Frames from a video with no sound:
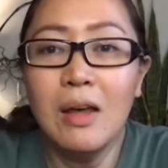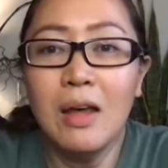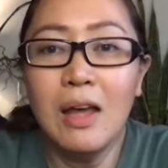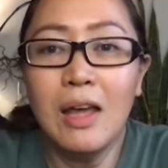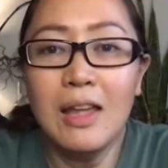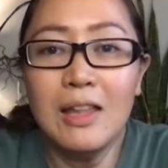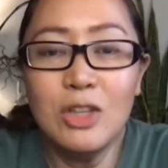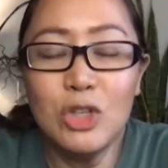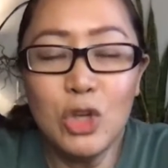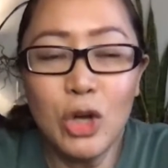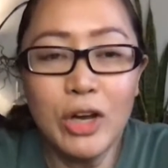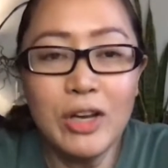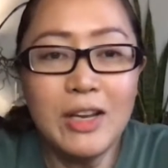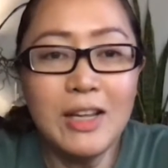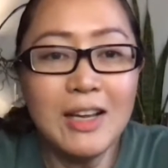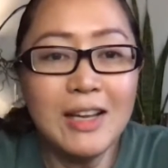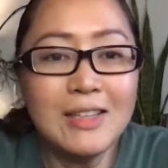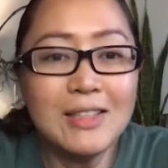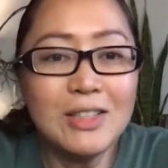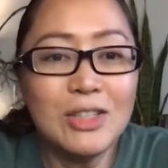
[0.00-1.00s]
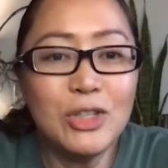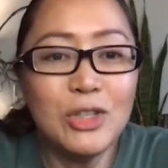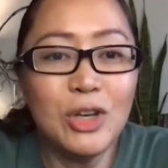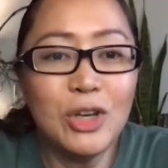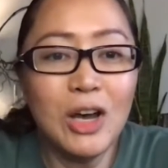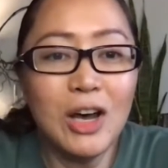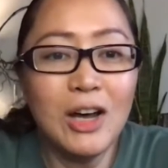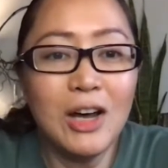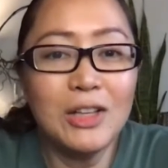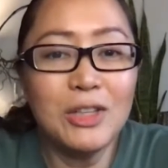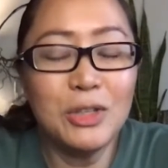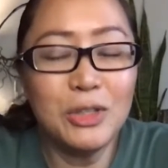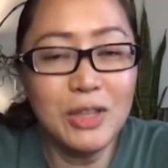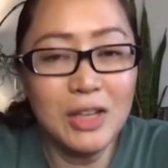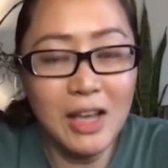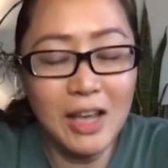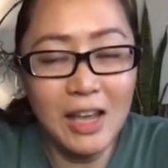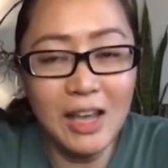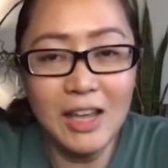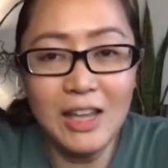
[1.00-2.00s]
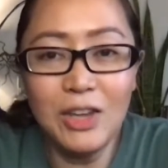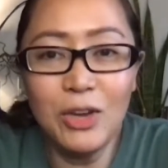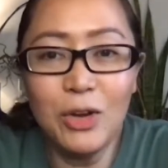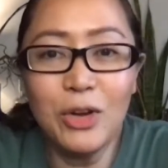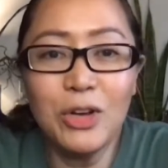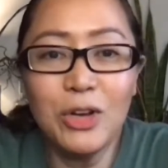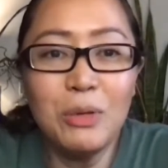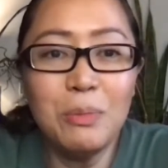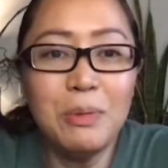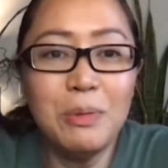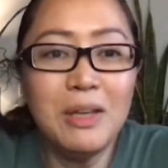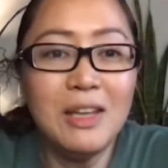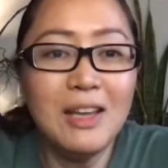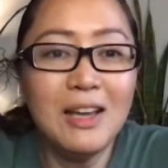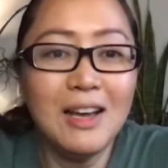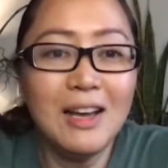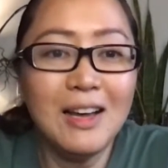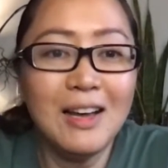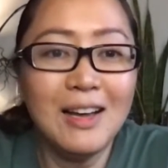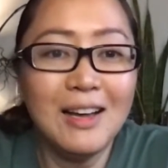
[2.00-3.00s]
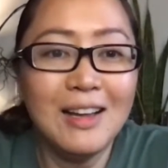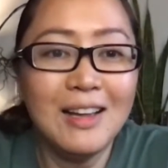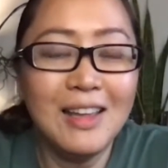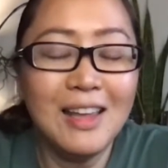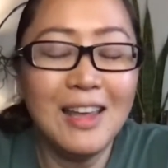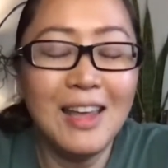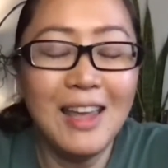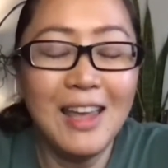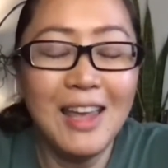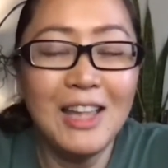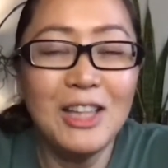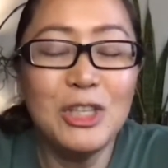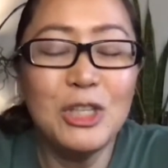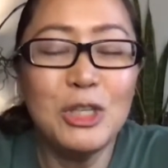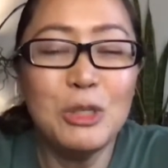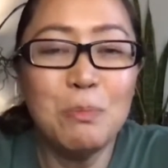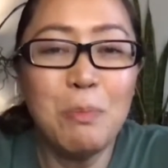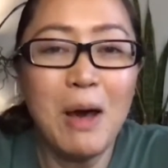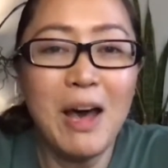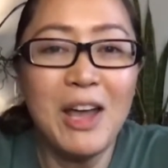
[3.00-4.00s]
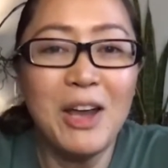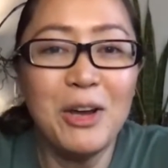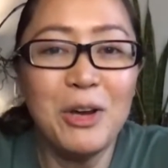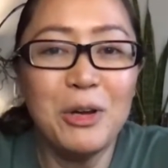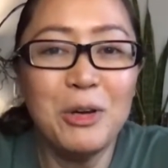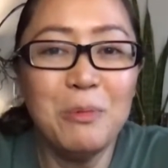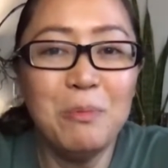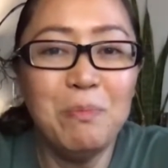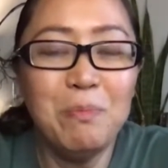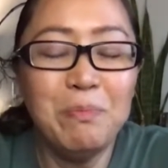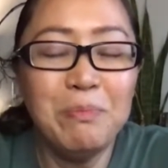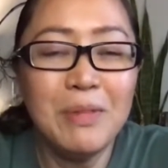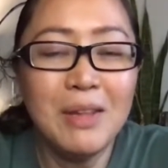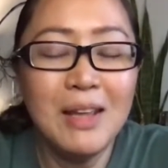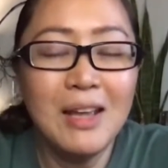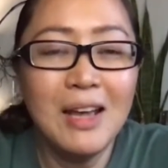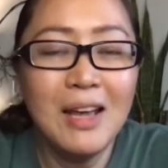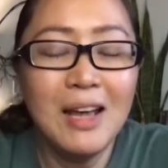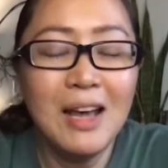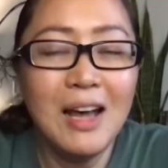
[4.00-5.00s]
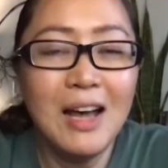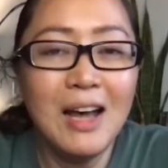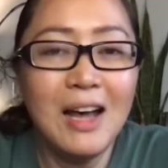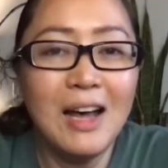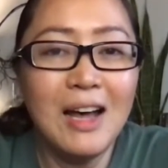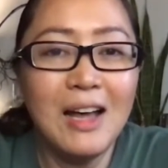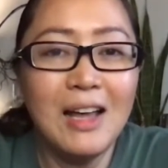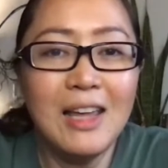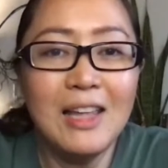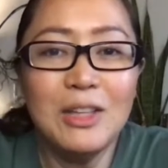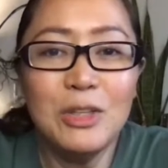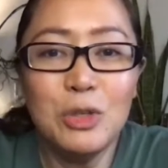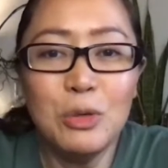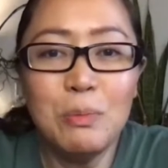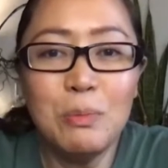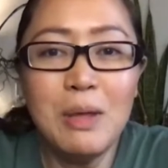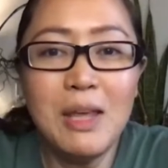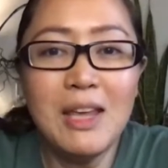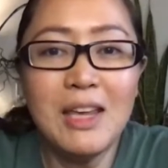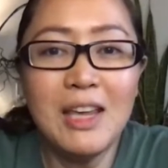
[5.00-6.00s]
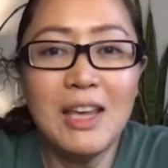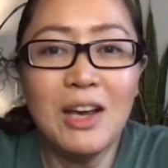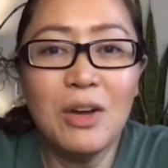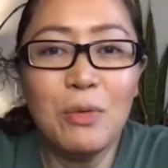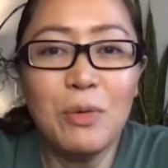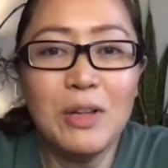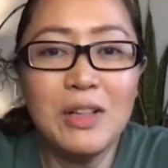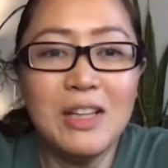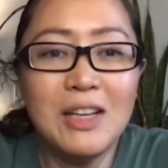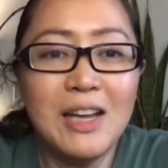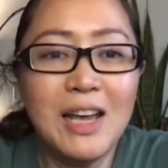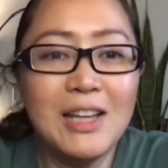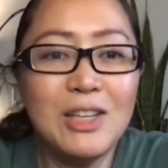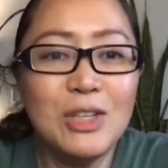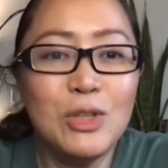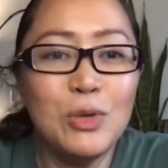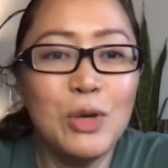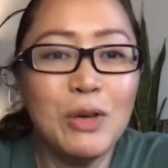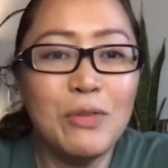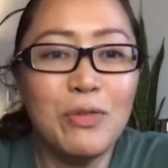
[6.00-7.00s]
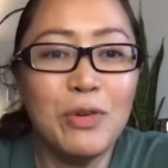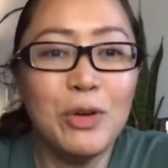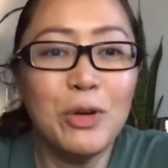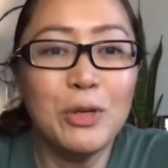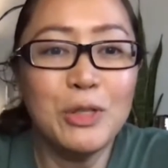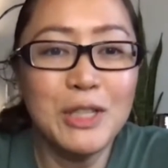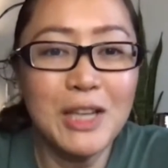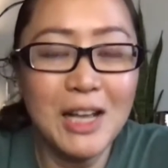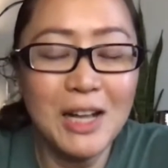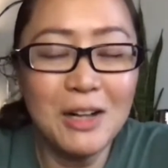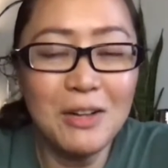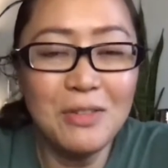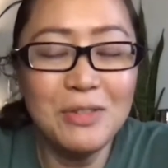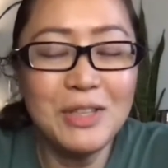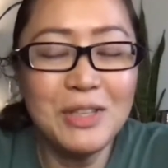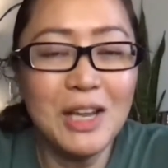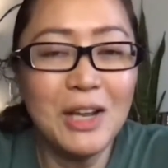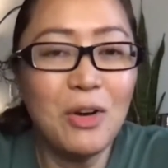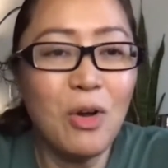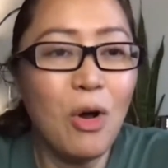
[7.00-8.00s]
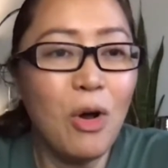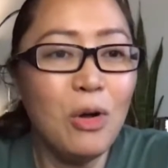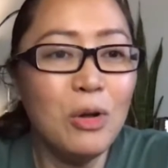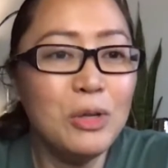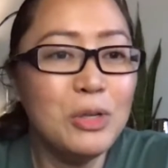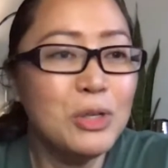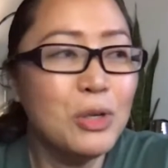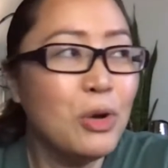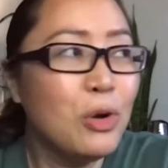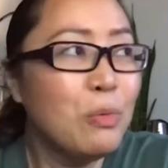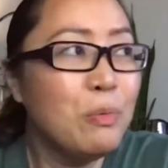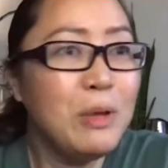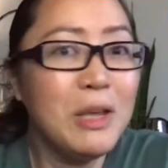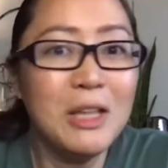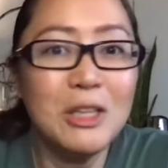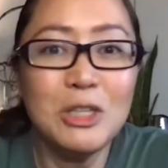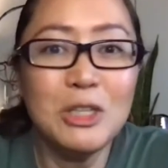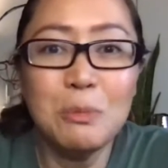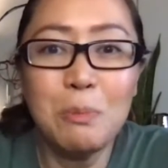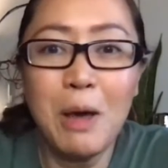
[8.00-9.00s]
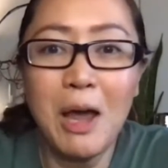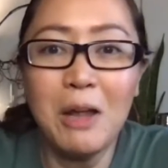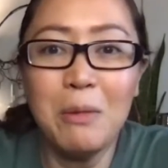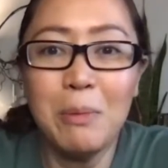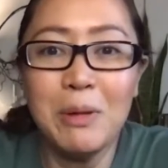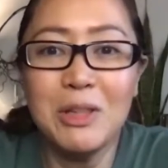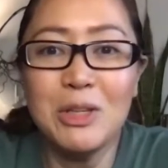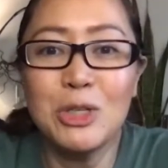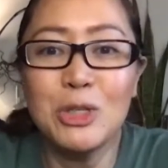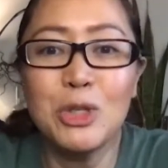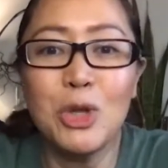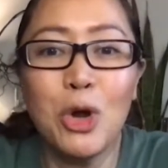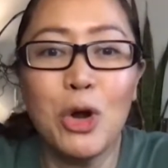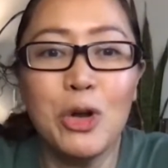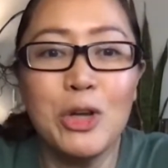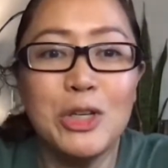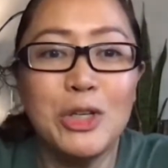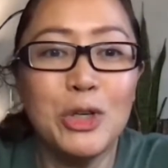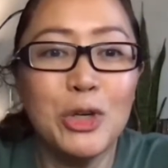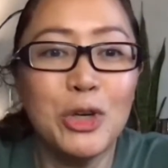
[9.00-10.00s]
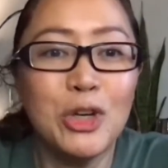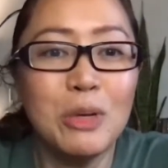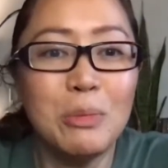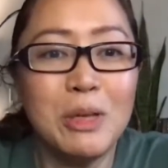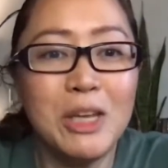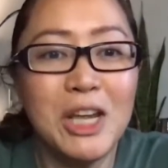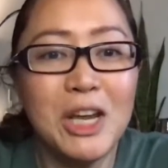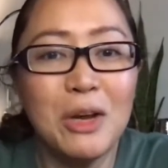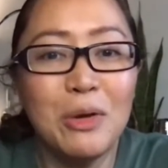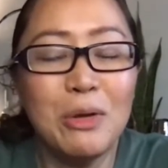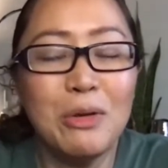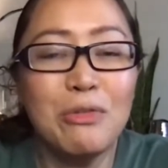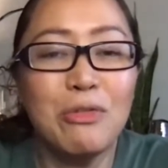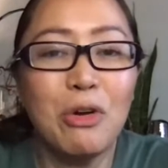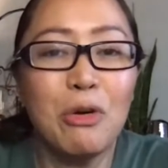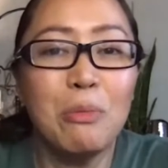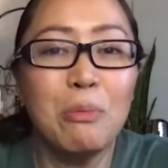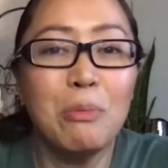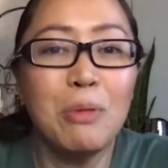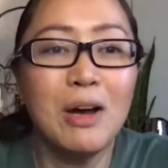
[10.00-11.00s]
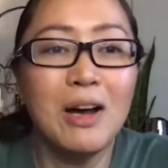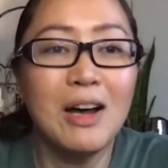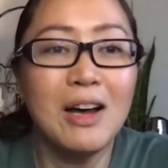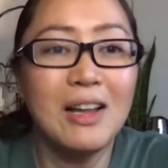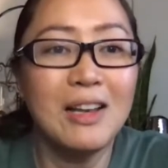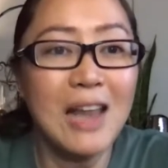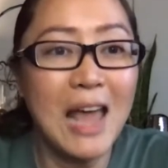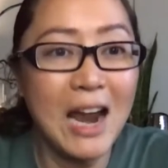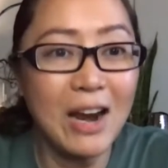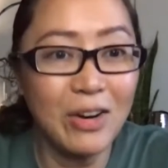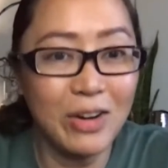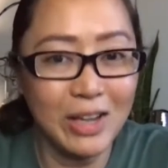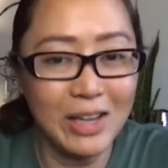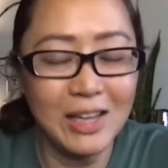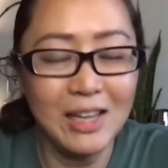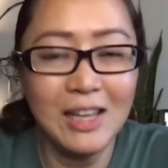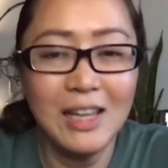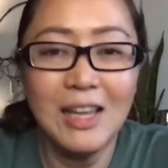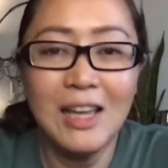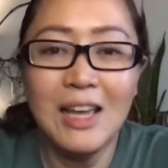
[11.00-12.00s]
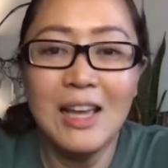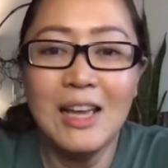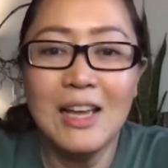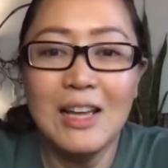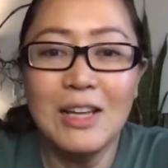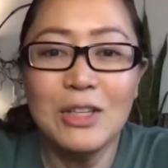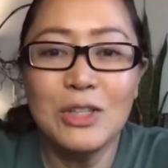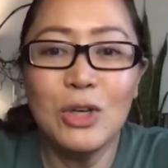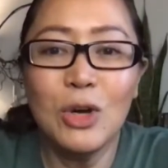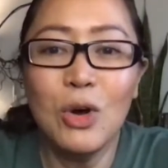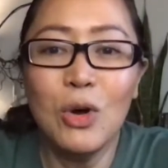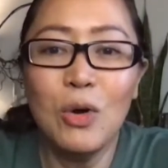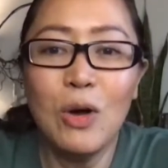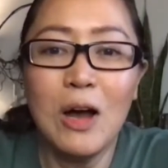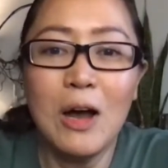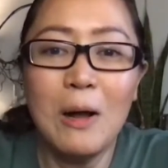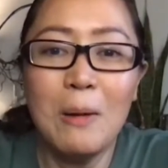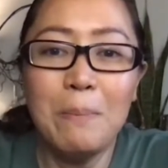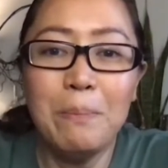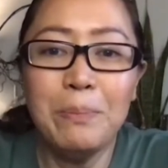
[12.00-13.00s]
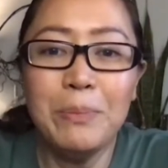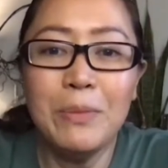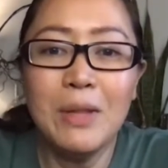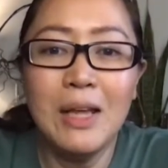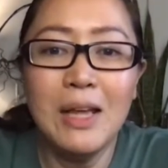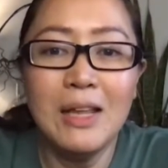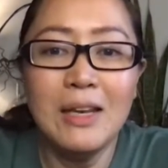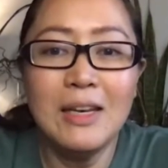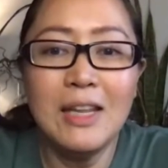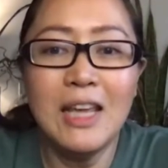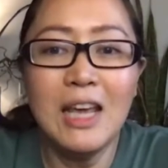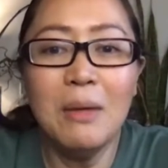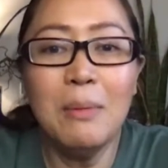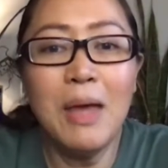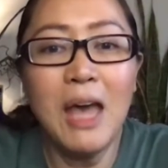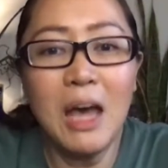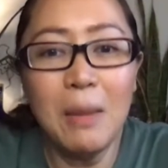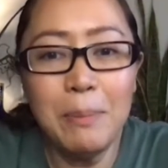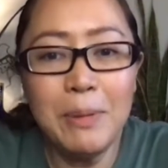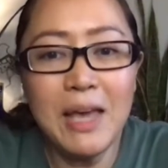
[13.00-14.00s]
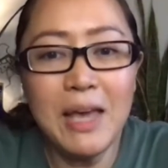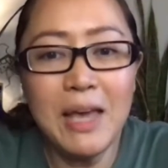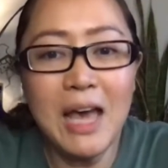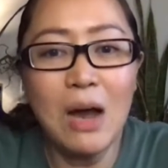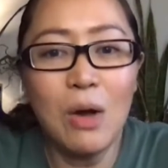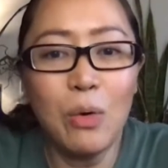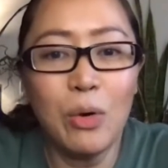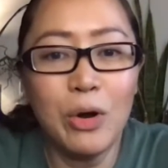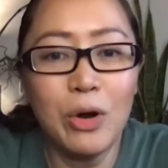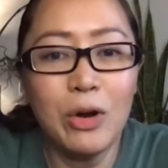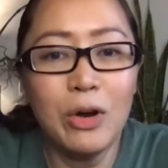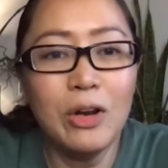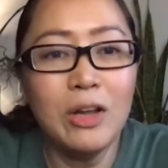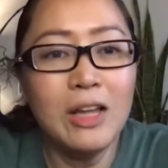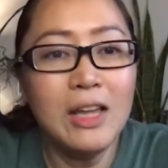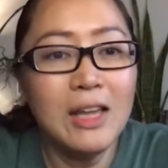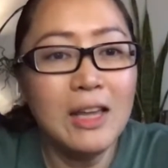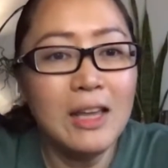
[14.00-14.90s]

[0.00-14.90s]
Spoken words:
in joining us today, you're going to be inspired into making a really nice drink for yourselves and also be inspired by the stories you're going to be hearing from Larry. So, DM Happy Hour.